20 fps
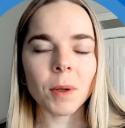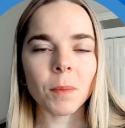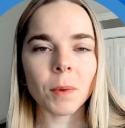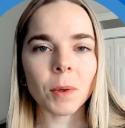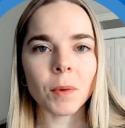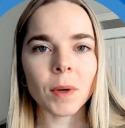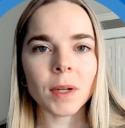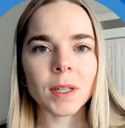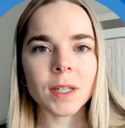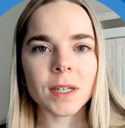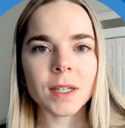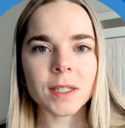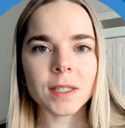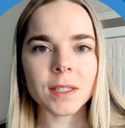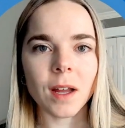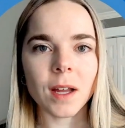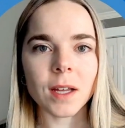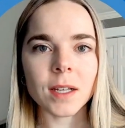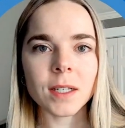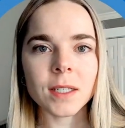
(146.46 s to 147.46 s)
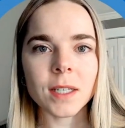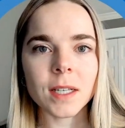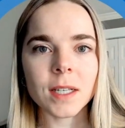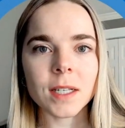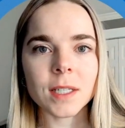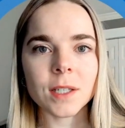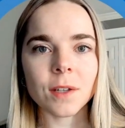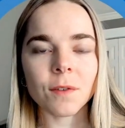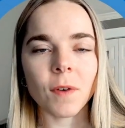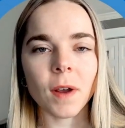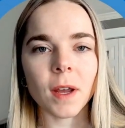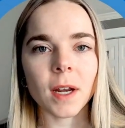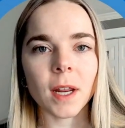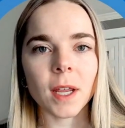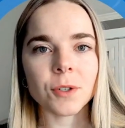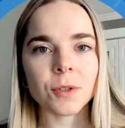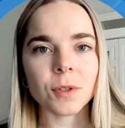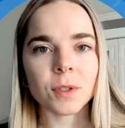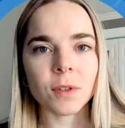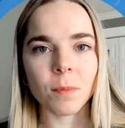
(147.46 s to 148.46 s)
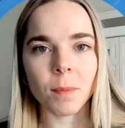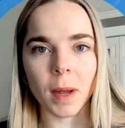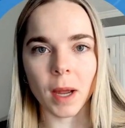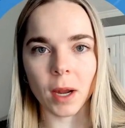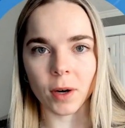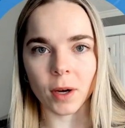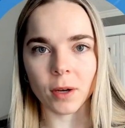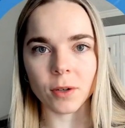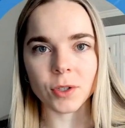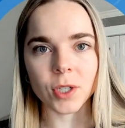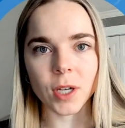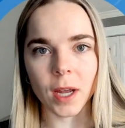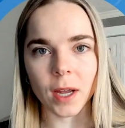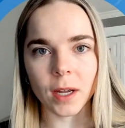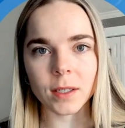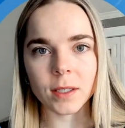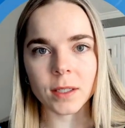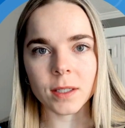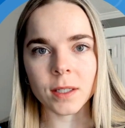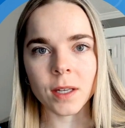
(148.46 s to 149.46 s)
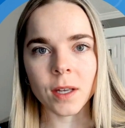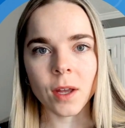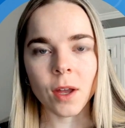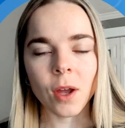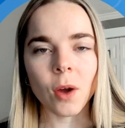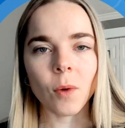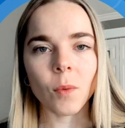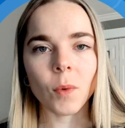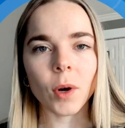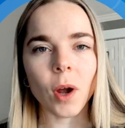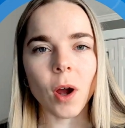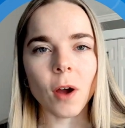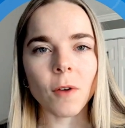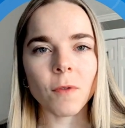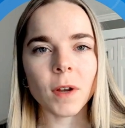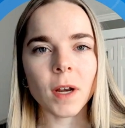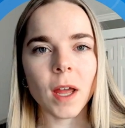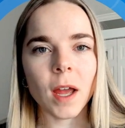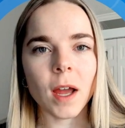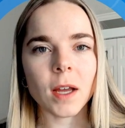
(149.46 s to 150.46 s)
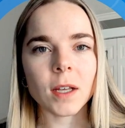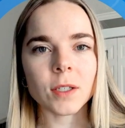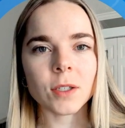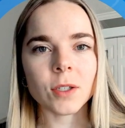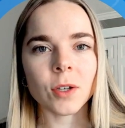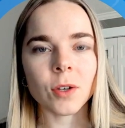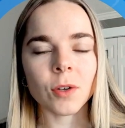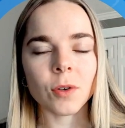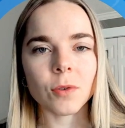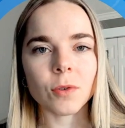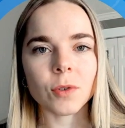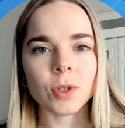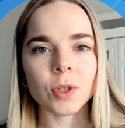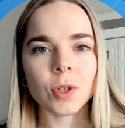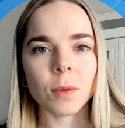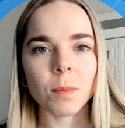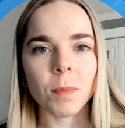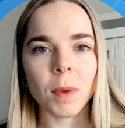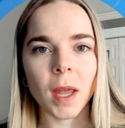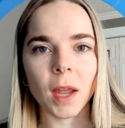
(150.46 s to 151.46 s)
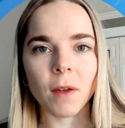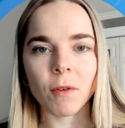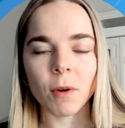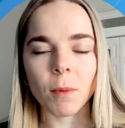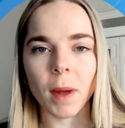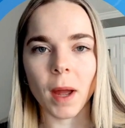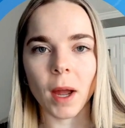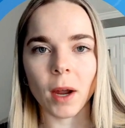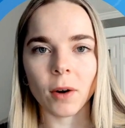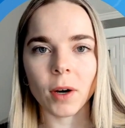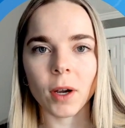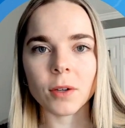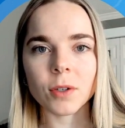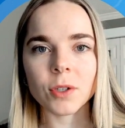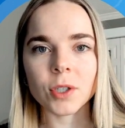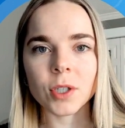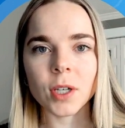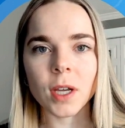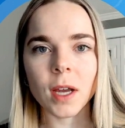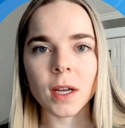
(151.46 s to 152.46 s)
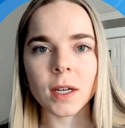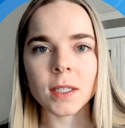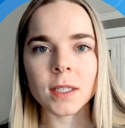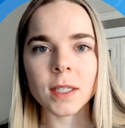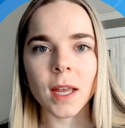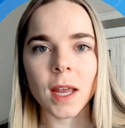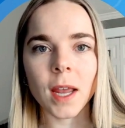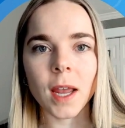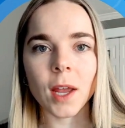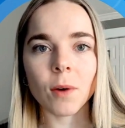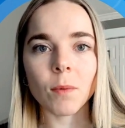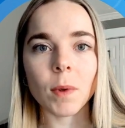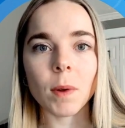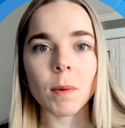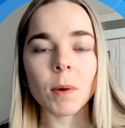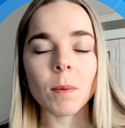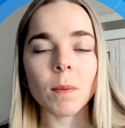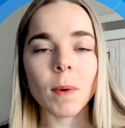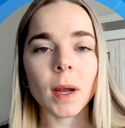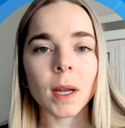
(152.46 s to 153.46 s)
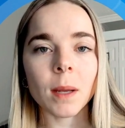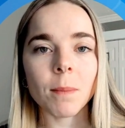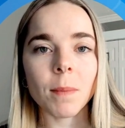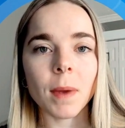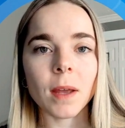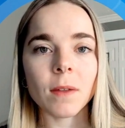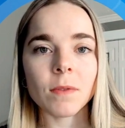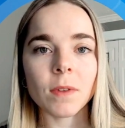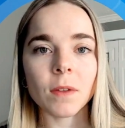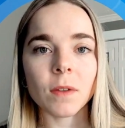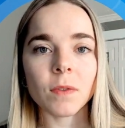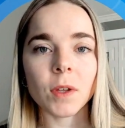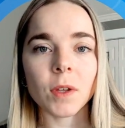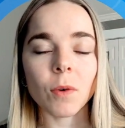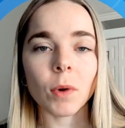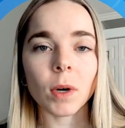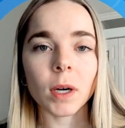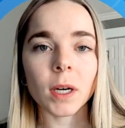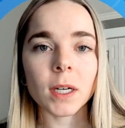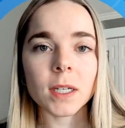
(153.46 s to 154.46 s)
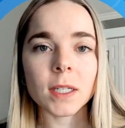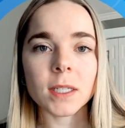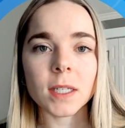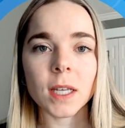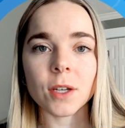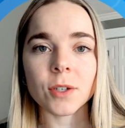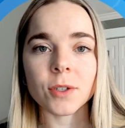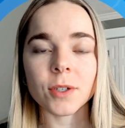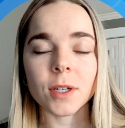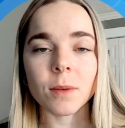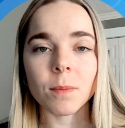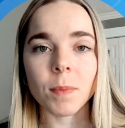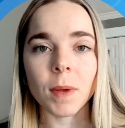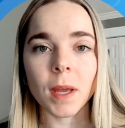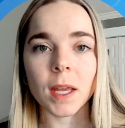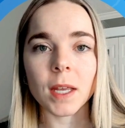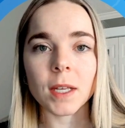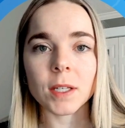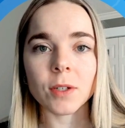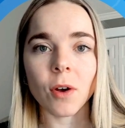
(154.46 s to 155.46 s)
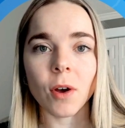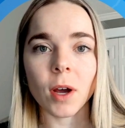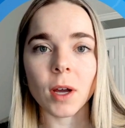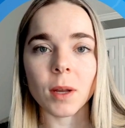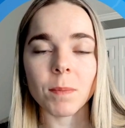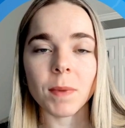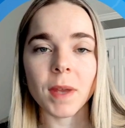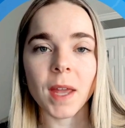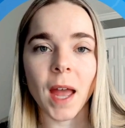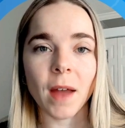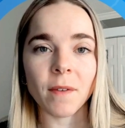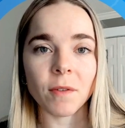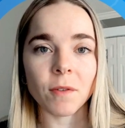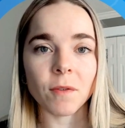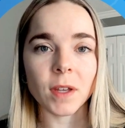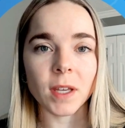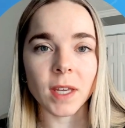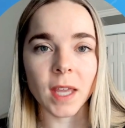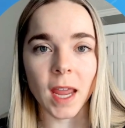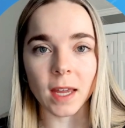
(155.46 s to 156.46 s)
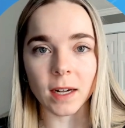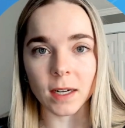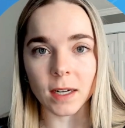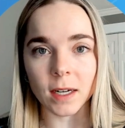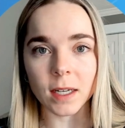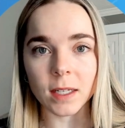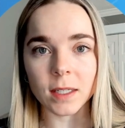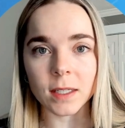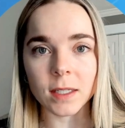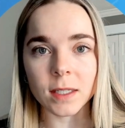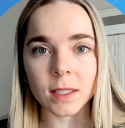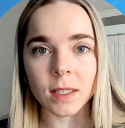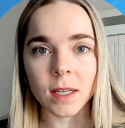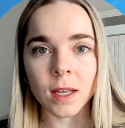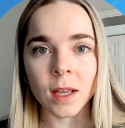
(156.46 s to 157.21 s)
we're going to discuss is the financials of background checks. We're often asked who should pay for background checks, and we would recommend that the organization pays on behalf of the candidates.